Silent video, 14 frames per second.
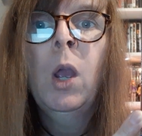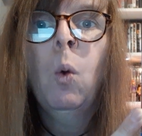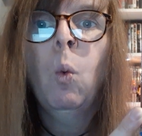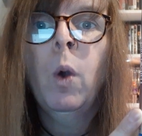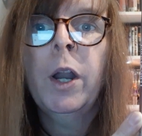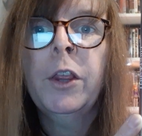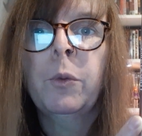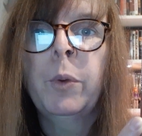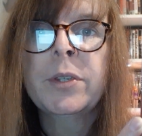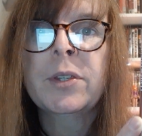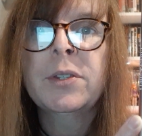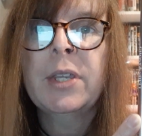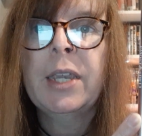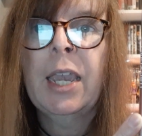one of the
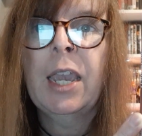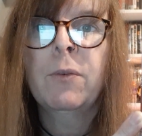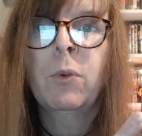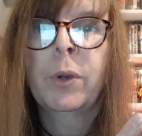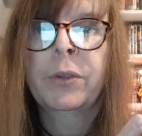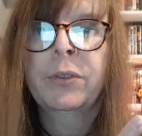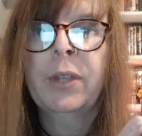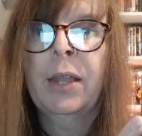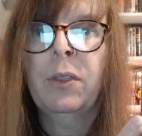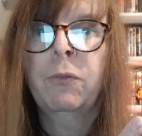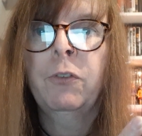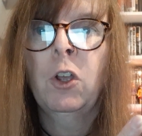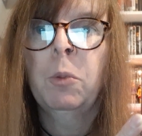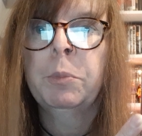reasons he gave was that the
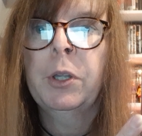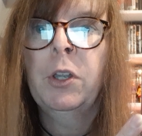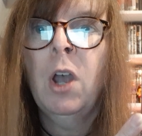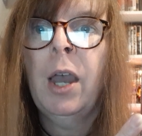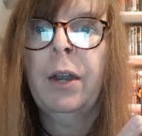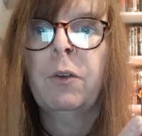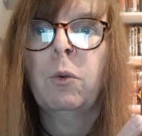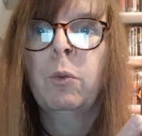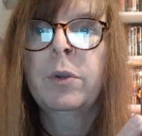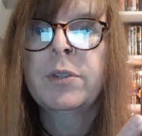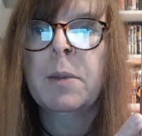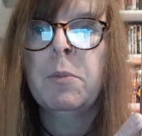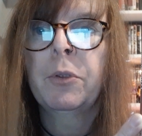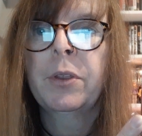film did not
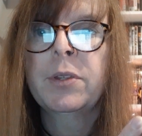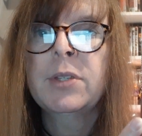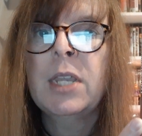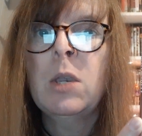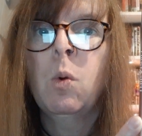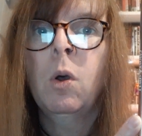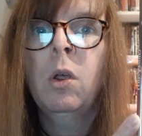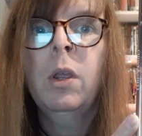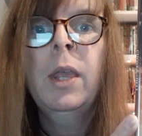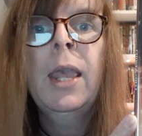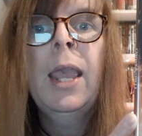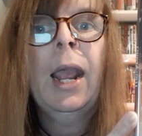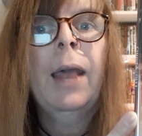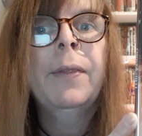resemble the sequel
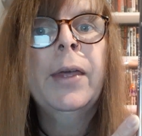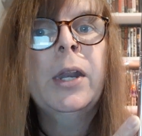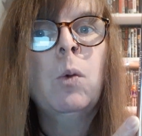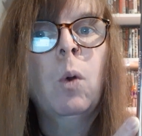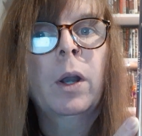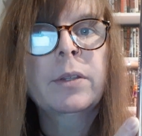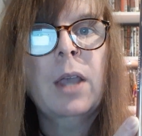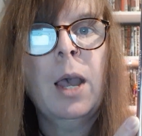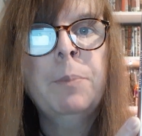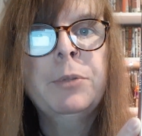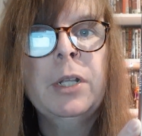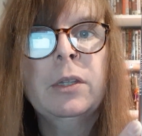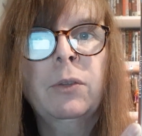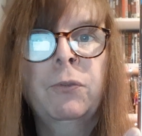and that he wanted to
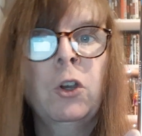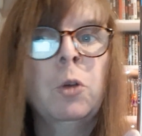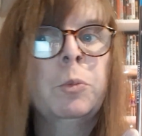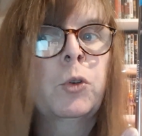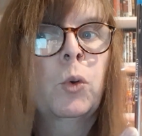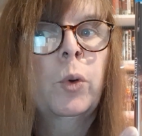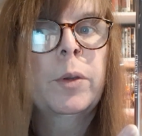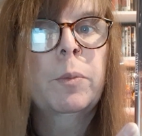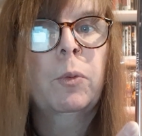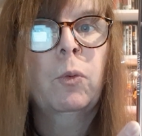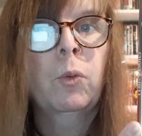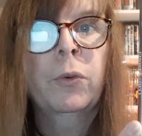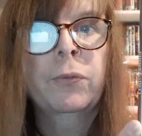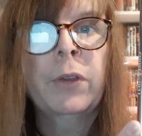update the film to
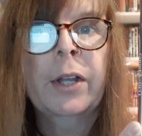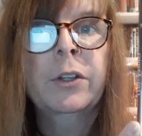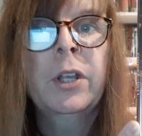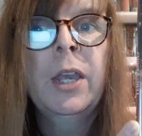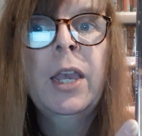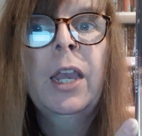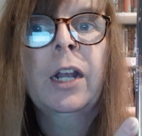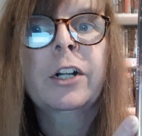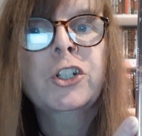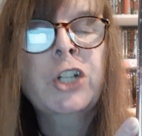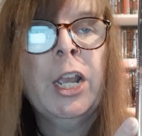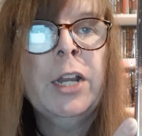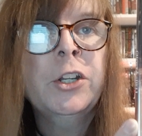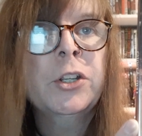reflect
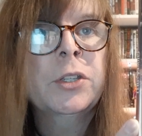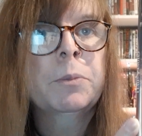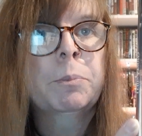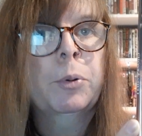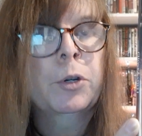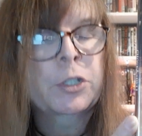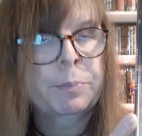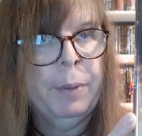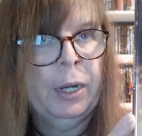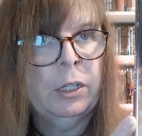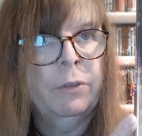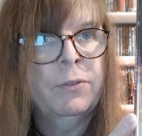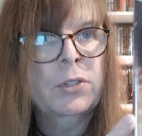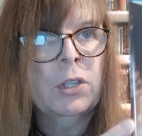changes in
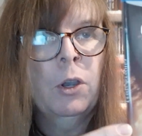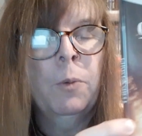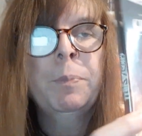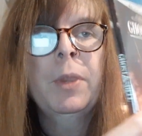perspective. So